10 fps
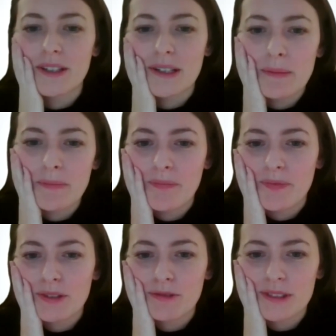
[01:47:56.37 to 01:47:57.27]

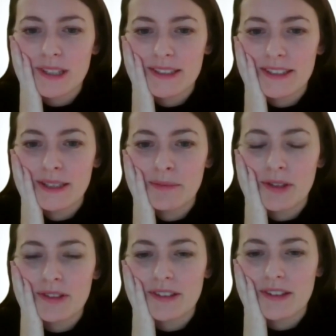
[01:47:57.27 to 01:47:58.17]
Frans
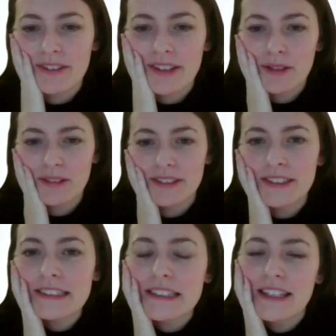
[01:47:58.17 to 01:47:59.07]
Lemers in the
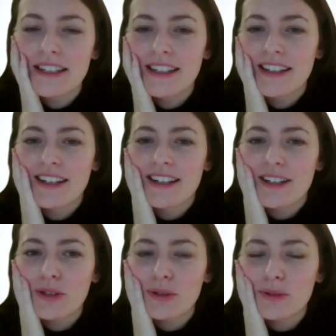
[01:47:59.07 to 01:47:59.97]
Netherlands,
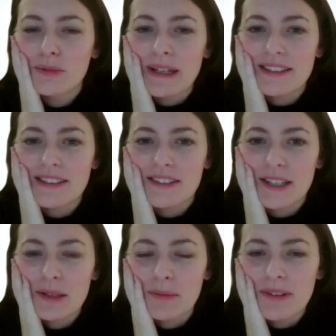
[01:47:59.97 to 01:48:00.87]
who makes a
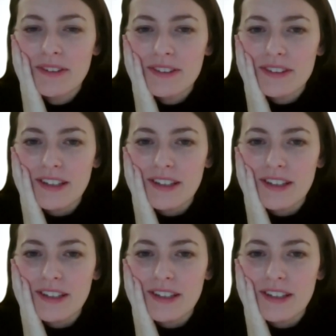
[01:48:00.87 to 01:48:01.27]
statement.